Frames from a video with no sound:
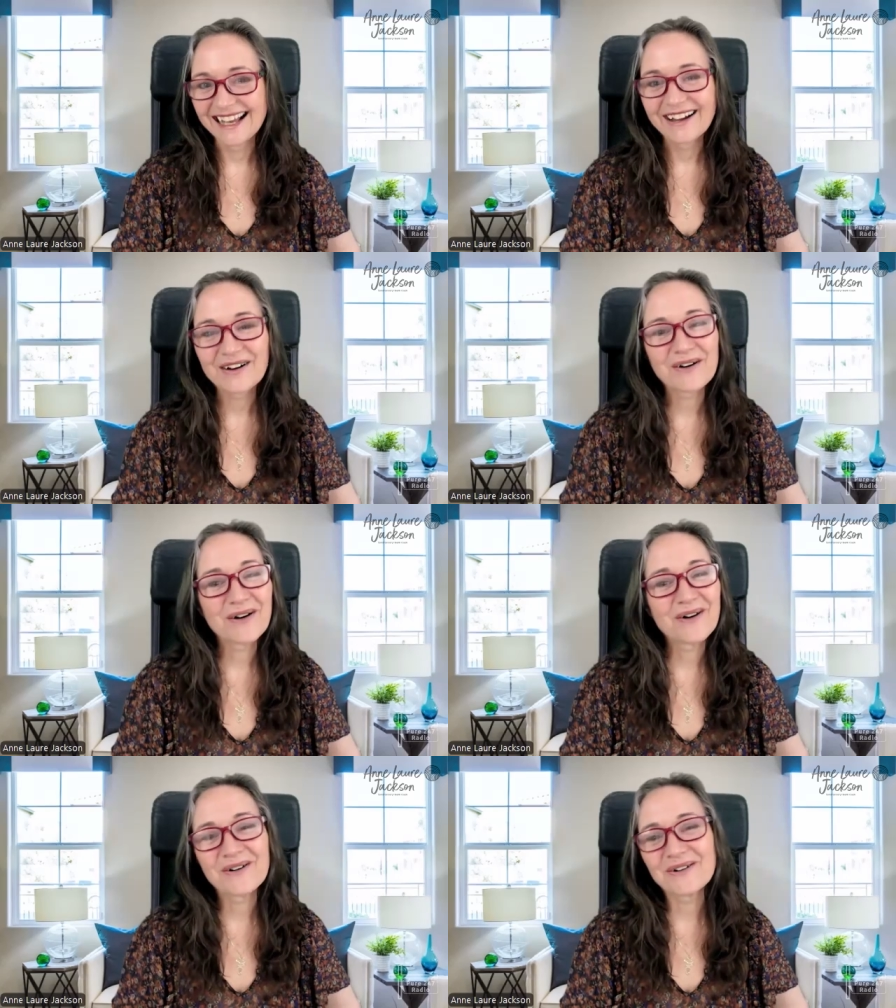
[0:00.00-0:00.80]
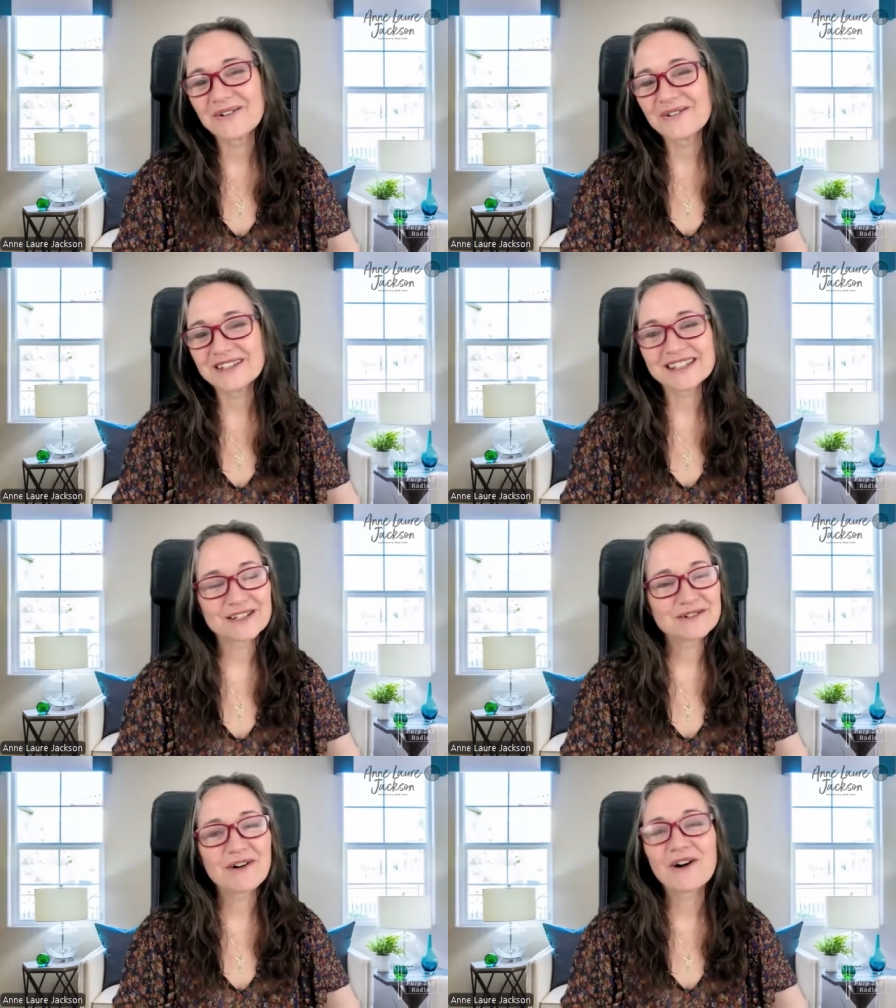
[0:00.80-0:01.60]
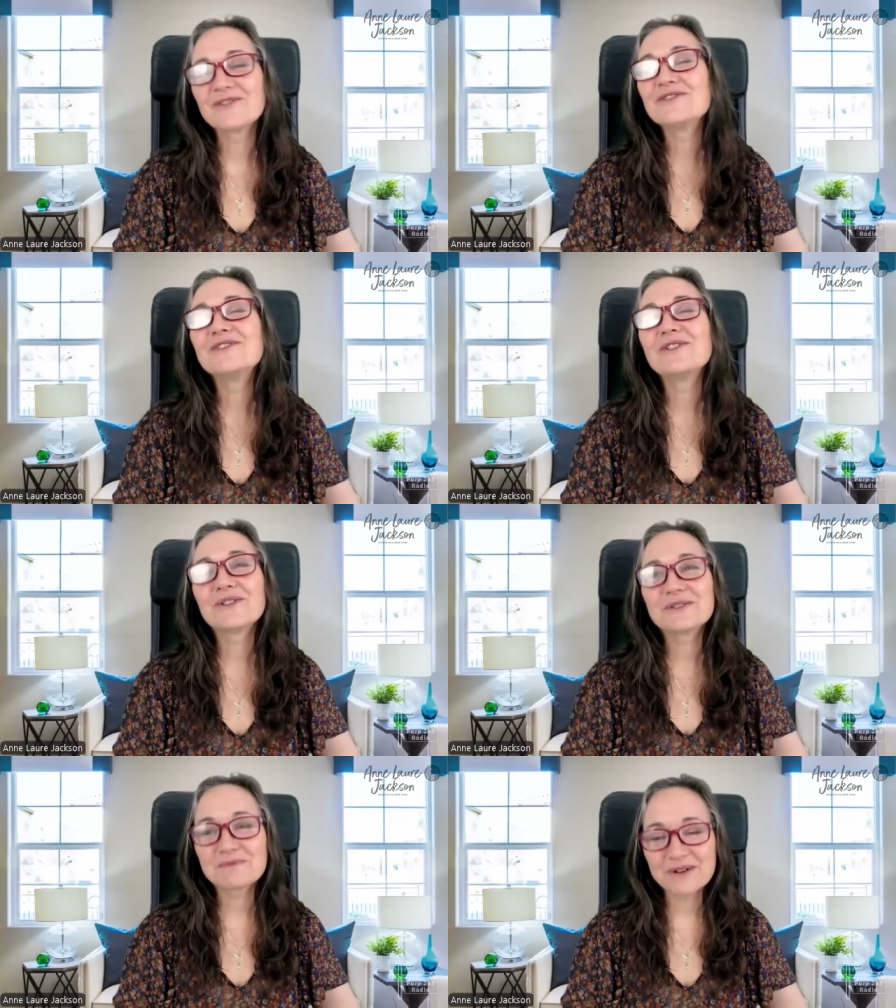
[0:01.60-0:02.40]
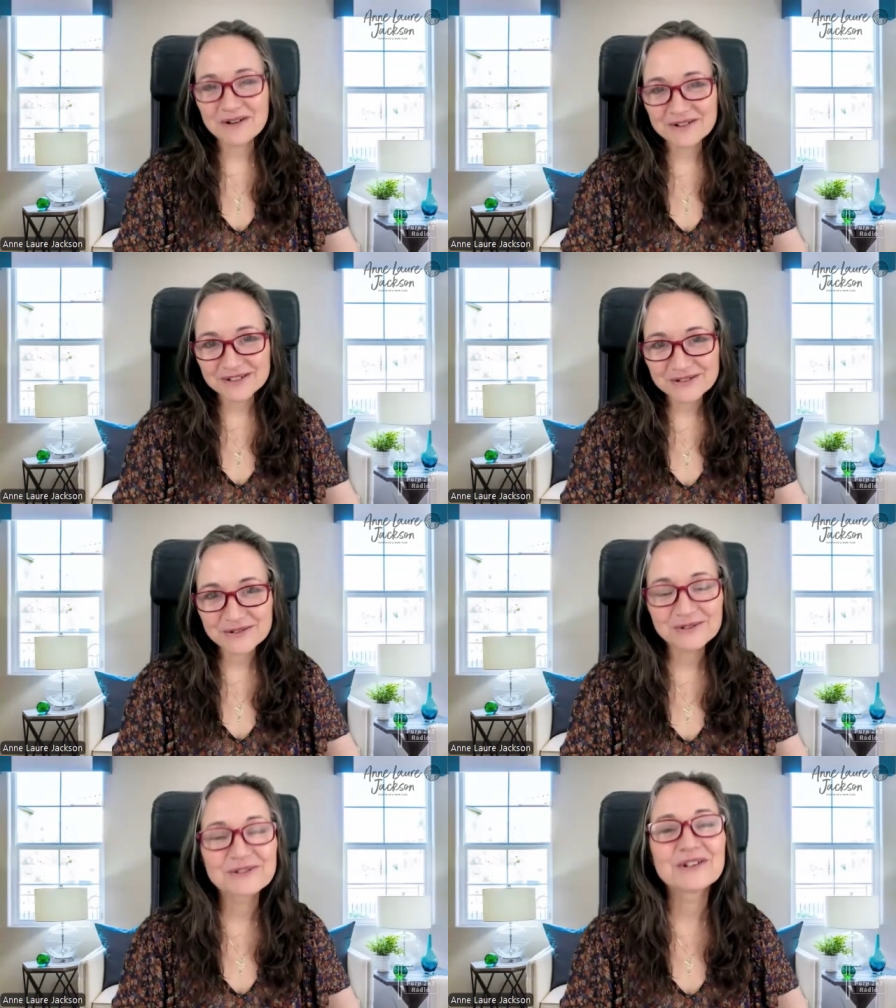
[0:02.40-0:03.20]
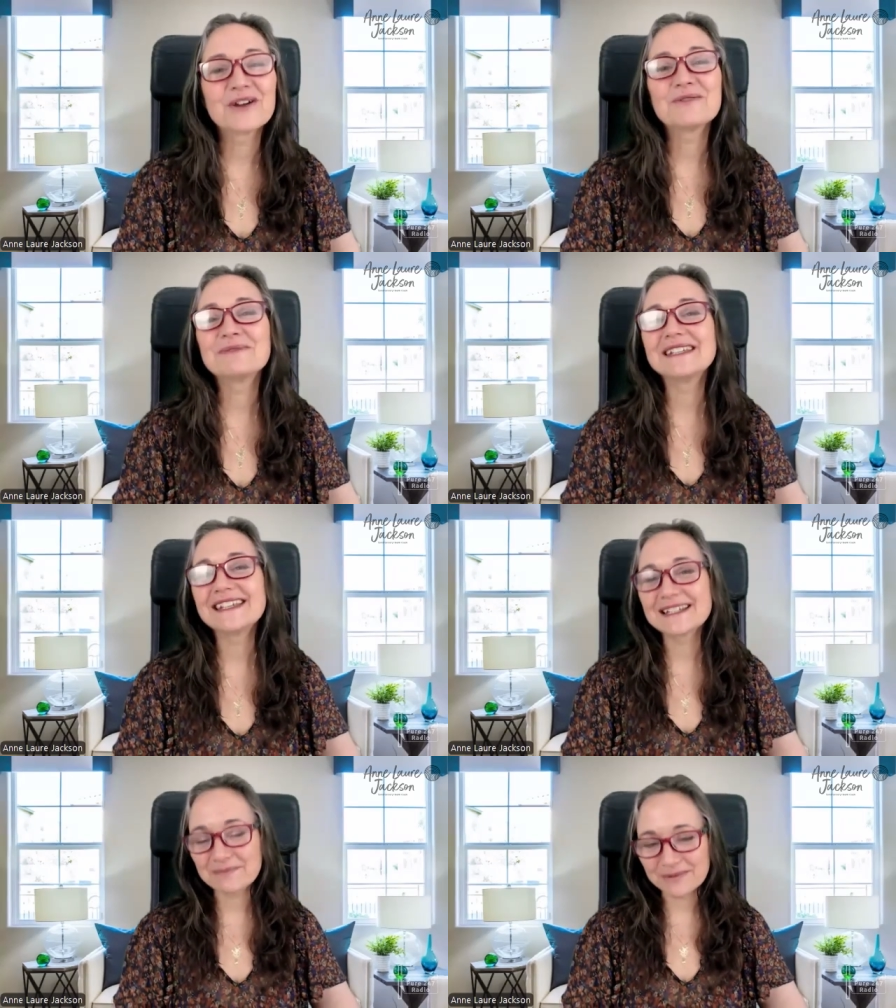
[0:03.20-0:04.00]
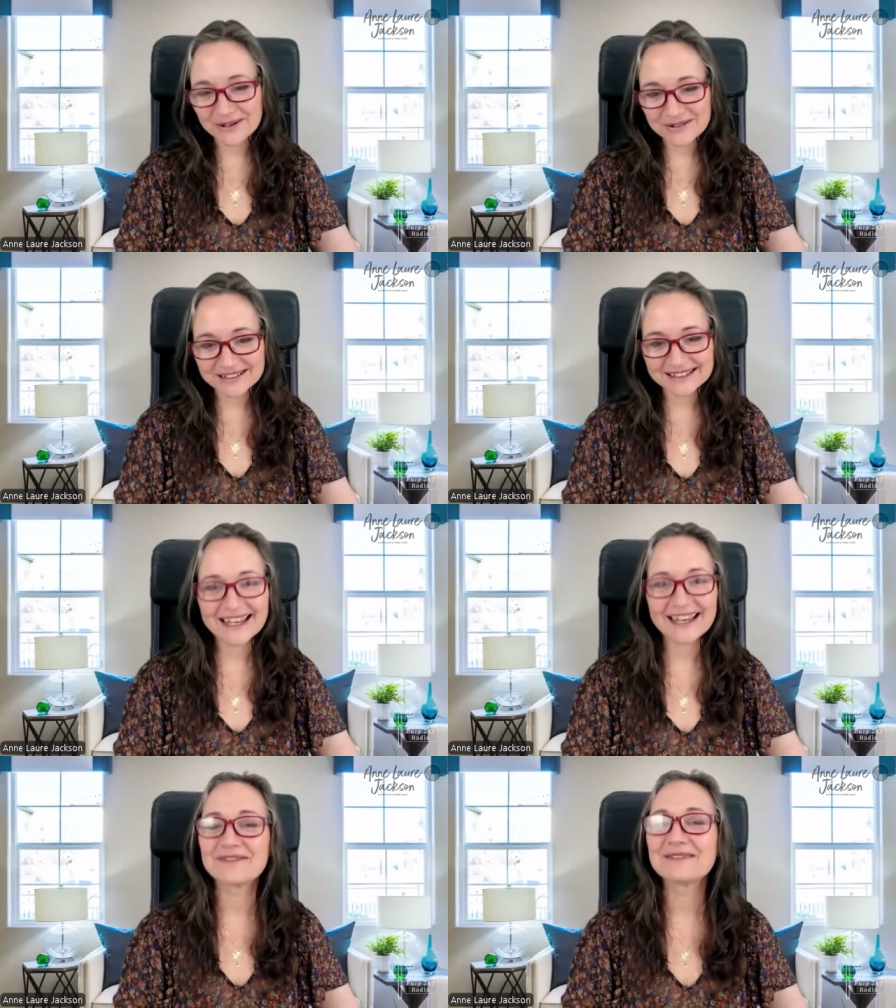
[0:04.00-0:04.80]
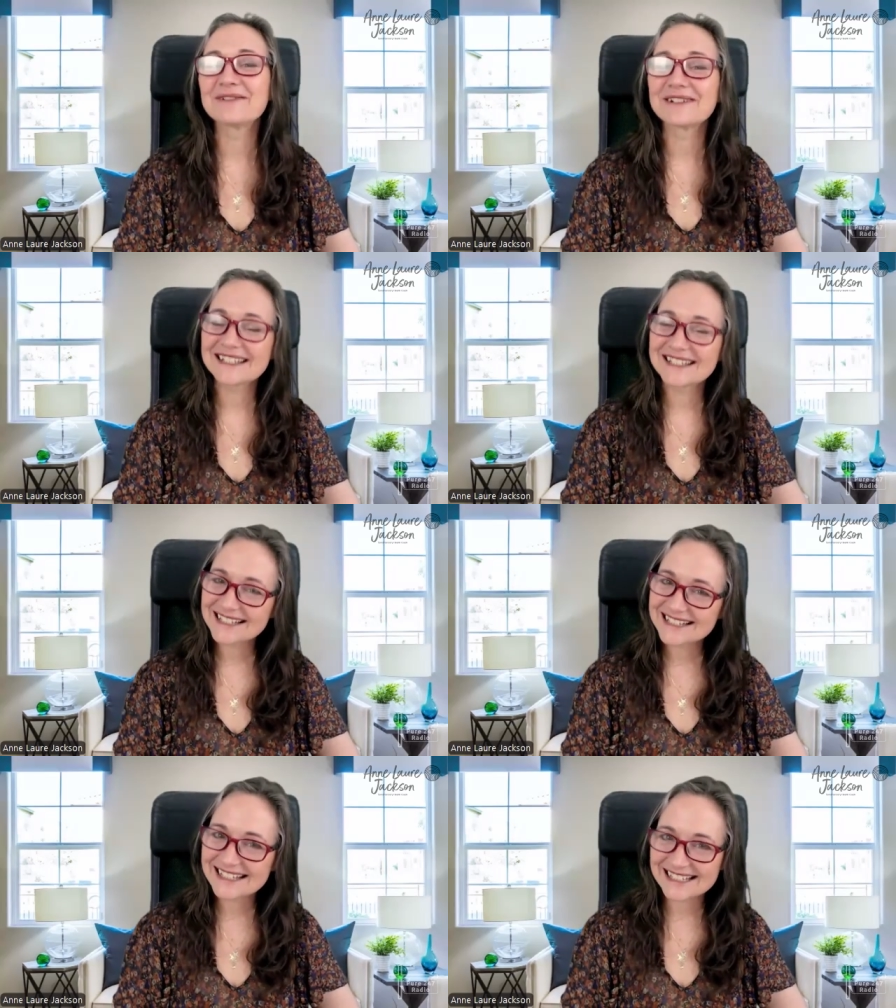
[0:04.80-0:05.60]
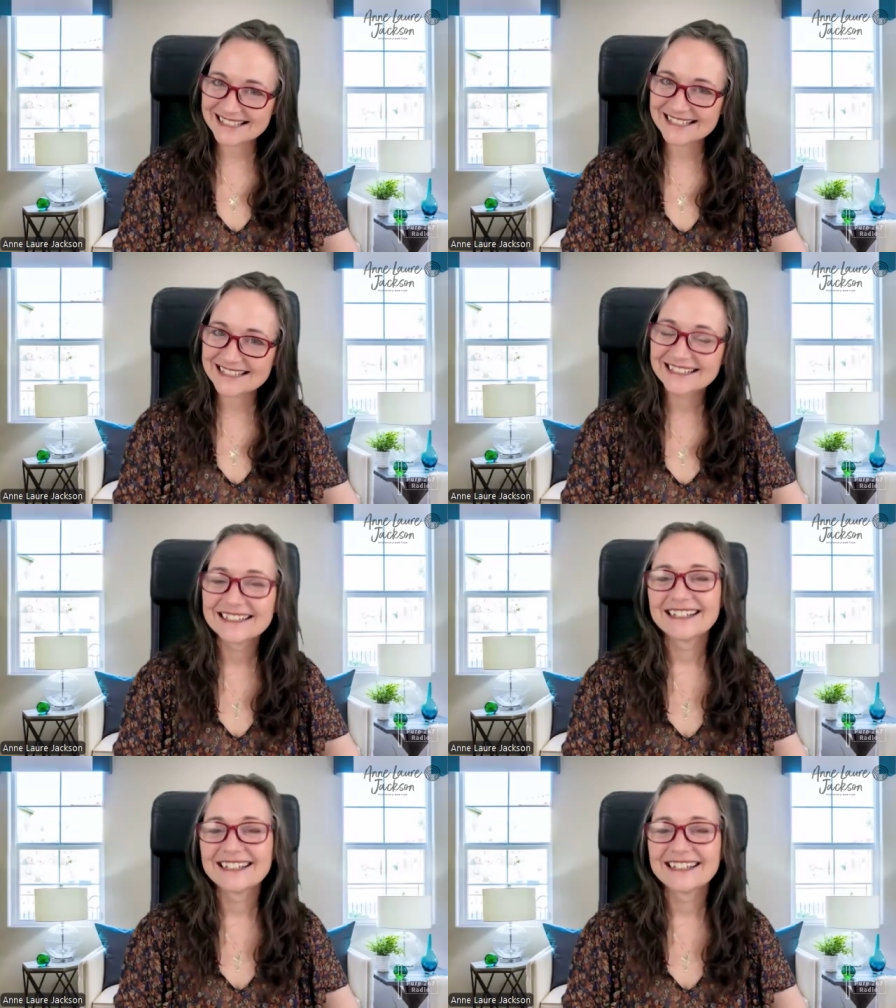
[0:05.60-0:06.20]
Oh, you are not broken at all. Nobody is broken. Everybody just is.